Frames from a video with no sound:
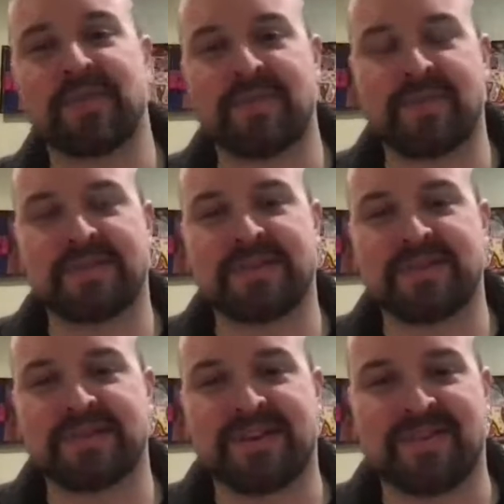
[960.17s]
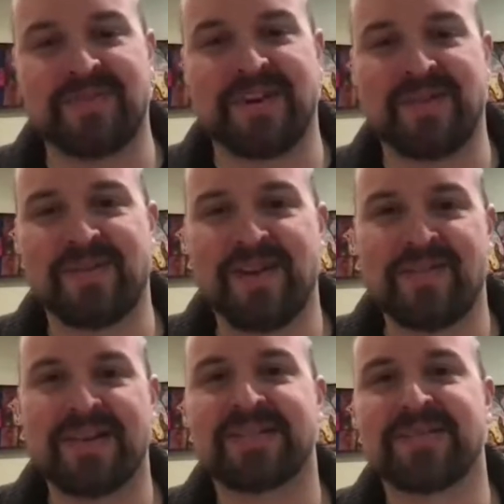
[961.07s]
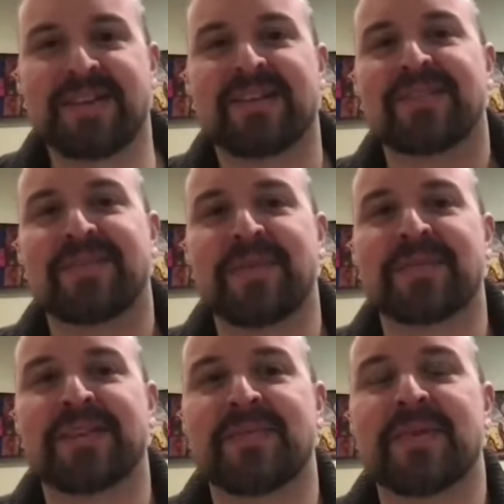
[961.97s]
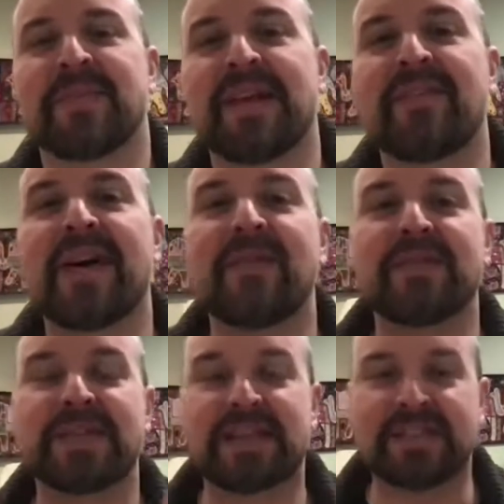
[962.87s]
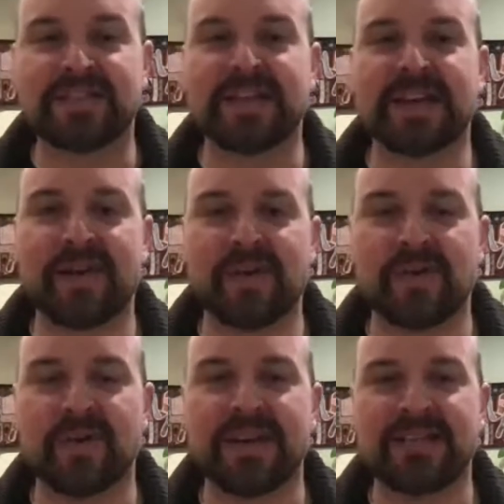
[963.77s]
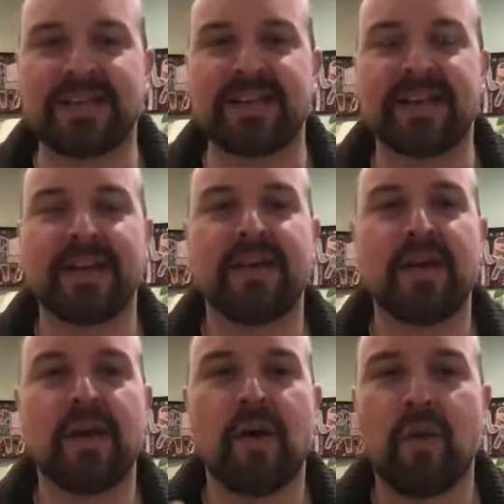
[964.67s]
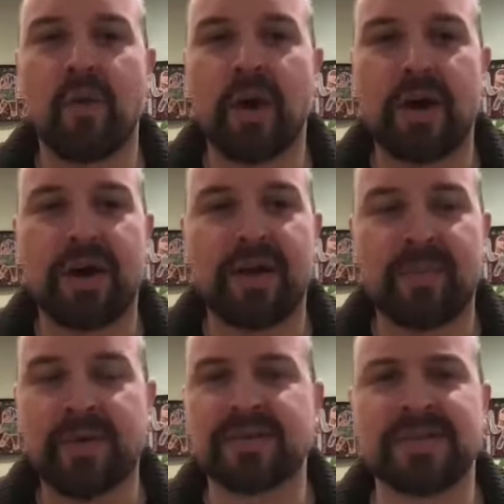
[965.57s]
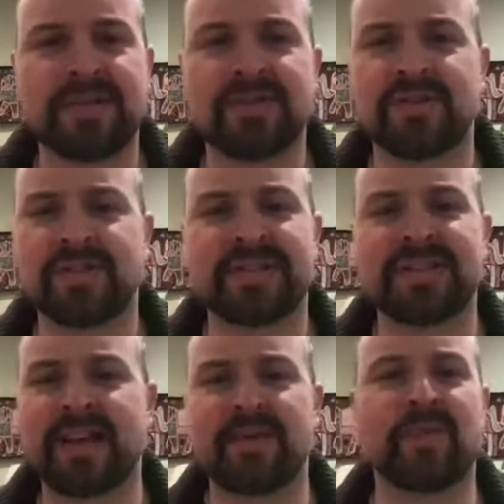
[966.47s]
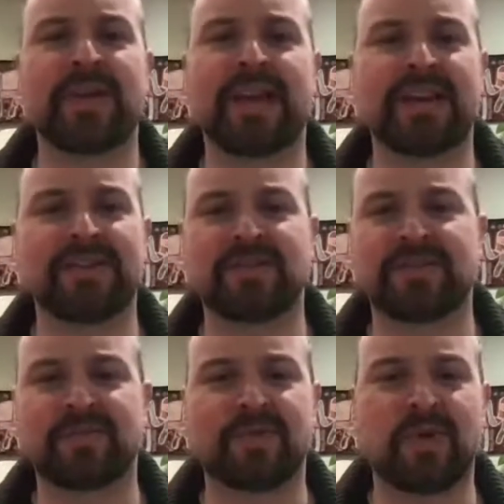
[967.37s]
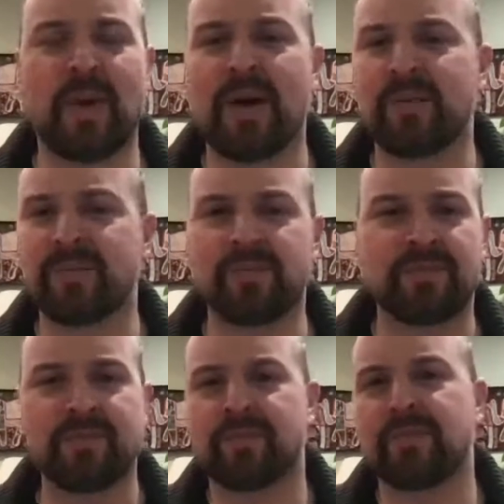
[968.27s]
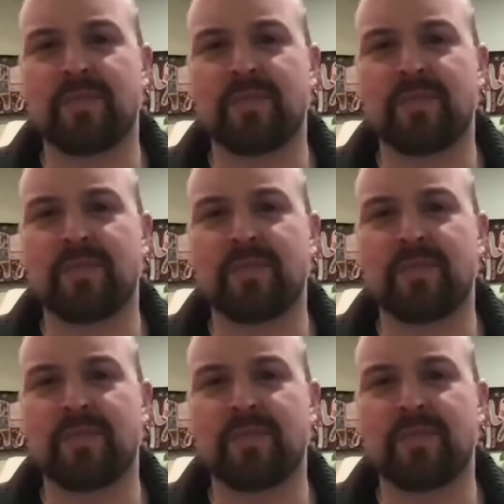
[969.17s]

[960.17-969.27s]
wouldn't represent myself. I would have to find somebody else to represent me. But if I was like a psycho, crazy person that just decided one day to just go out and